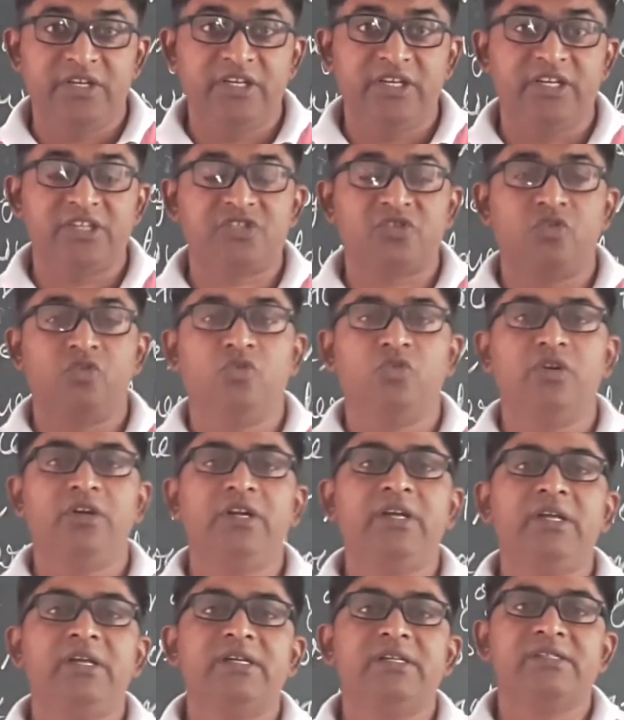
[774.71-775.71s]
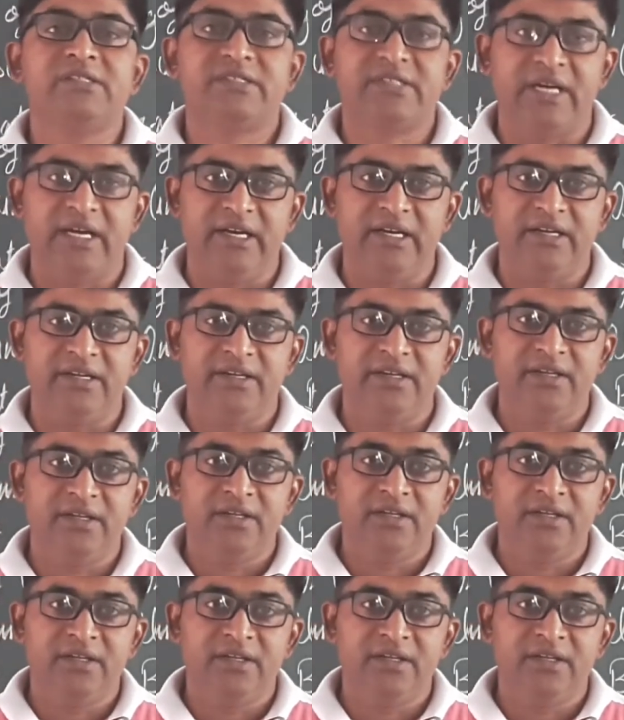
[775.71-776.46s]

years old child.